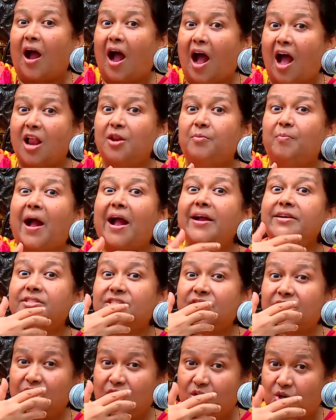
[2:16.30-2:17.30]

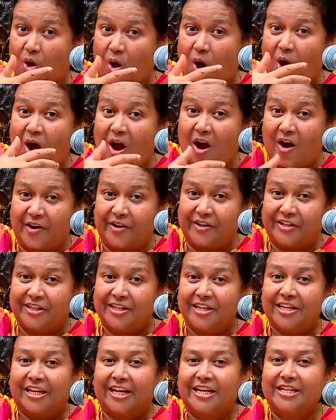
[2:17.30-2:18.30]
Almighty God,
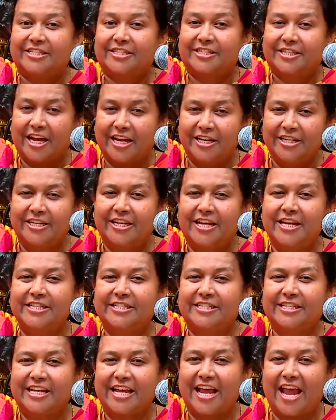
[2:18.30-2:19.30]
He sent
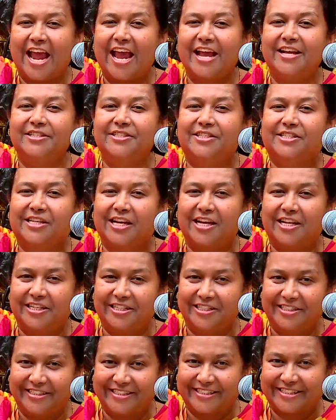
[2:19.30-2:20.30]
His
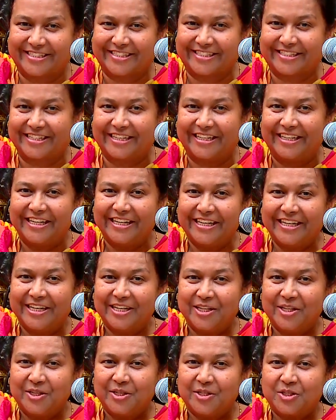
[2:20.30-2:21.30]
angels
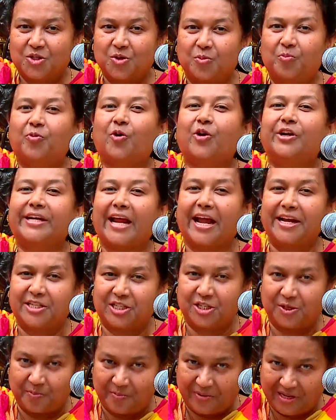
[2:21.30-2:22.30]
to
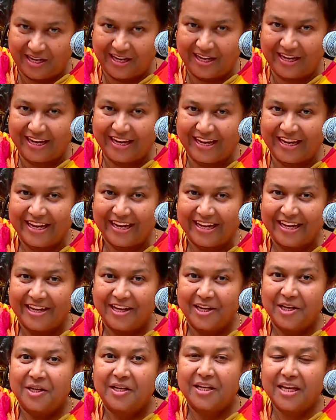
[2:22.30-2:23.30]
protect me.
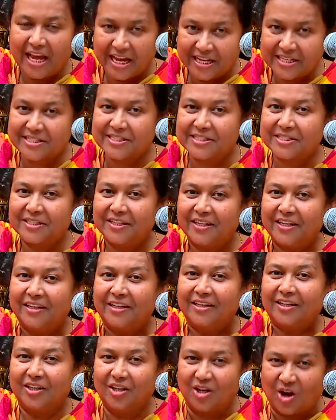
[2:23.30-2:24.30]
Yes,
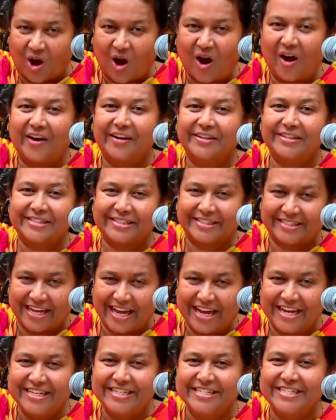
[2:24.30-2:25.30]
God
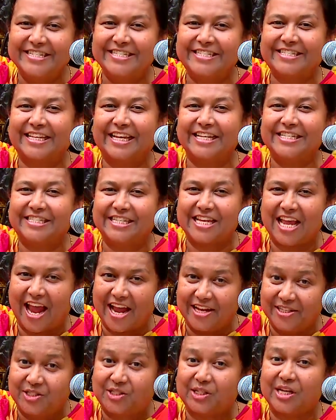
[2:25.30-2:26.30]
sends His
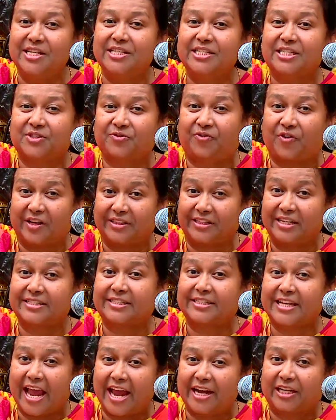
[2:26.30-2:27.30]
angels for the
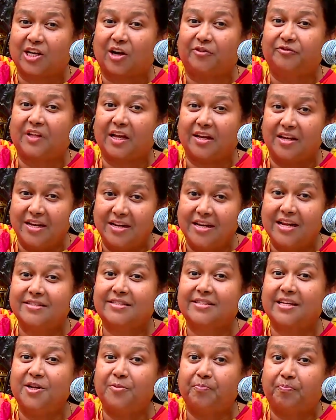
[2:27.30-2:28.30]
sake of the
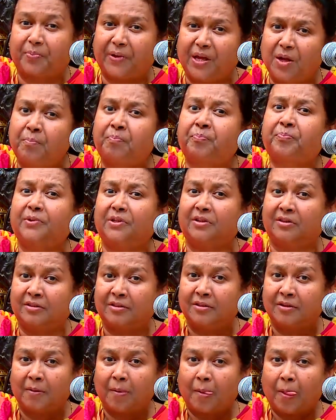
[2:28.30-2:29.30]
innocent
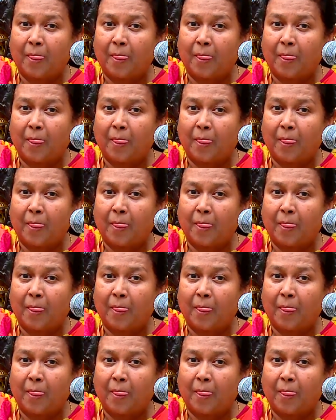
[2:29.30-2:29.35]
people.